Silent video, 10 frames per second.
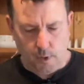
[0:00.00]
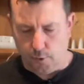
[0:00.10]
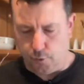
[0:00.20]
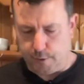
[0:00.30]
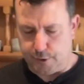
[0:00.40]
I
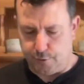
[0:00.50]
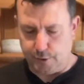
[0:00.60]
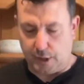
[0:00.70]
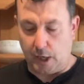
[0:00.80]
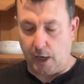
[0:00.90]
always use
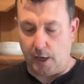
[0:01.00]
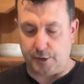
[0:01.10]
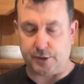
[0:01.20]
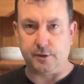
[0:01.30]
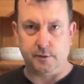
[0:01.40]
a
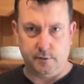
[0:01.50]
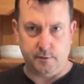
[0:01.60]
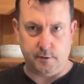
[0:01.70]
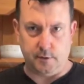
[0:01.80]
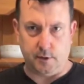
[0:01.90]
glass
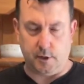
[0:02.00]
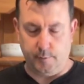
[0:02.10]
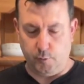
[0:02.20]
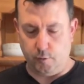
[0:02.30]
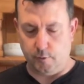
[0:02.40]

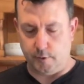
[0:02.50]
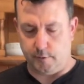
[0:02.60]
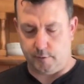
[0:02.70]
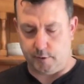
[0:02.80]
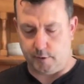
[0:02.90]
cutting board
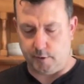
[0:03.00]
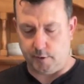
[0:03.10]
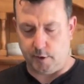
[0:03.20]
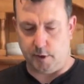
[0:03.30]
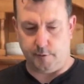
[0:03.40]
to
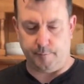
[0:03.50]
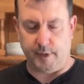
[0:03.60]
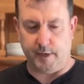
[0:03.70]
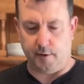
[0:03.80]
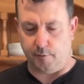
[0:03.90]
cut and
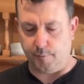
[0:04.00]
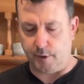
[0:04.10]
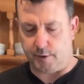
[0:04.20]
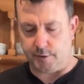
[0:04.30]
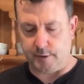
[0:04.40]
peel on
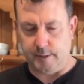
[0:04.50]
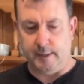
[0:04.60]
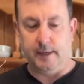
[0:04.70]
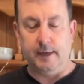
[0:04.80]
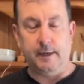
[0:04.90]
because
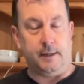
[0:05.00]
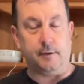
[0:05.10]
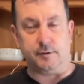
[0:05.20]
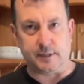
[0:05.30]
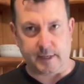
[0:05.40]

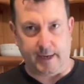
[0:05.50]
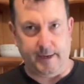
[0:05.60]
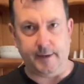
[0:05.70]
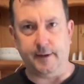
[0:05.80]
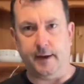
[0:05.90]
they'll
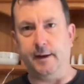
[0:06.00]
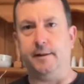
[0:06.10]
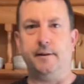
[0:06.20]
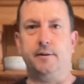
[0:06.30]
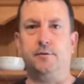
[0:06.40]
stain
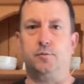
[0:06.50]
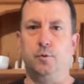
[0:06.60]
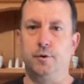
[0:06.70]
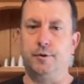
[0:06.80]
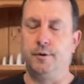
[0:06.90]
anything that's
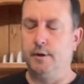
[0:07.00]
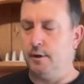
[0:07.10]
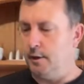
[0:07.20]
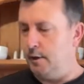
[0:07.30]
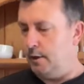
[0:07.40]
wood.
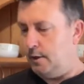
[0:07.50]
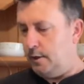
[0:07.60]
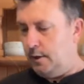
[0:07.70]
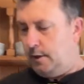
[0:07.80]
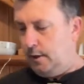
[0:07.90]

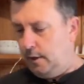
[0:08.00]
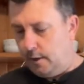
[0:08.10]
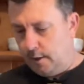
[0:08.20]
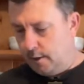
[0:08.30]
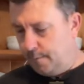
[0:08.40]

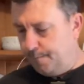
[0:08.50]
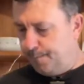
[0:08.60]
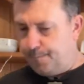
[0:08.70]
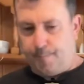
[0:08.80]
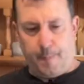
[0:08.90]

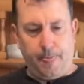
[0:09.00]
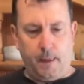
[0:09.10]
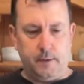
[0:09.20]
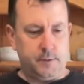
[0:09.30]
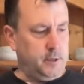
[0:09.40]

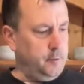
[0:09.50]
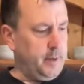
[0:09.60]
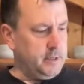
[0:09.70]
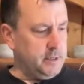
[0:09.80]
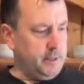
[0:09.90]
So
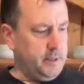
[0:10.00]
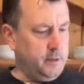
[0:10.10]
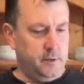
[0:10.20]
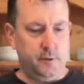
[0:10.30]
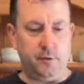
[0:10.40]
basically
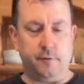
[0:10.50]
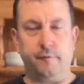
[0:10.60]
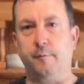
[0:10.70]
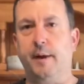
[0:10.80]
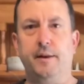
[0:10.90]
you can
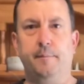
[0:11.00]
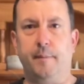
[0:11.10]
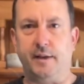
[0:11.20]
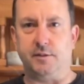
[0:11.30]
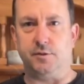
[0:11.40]
ferment in
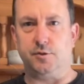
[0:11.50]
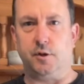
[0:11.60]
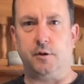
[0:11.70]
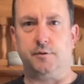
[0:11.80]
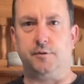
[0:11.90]
mason
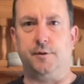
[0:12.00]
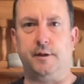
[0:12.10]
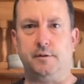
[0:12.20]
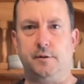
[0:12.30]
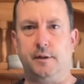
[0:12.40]
jars and
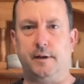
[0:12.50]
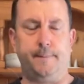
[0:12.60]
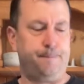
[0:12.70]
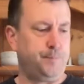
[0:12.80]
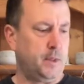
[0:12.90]
things like that.
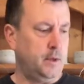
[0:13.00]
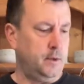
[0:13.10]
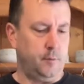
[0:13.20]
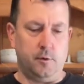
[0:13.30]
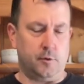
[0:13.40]

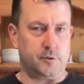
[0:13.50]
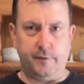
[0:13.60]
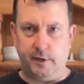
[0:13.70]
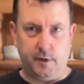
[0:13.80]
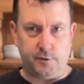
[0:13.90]
Lots of
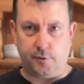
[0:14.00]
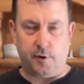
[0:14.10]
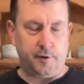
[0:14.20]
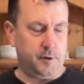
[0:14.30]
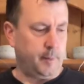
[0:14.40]
videos
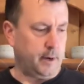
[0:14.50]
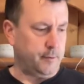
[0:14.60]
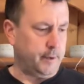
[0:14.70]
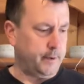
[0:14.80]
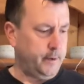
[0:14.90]
online
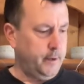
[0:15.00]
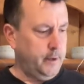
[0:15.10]
about it.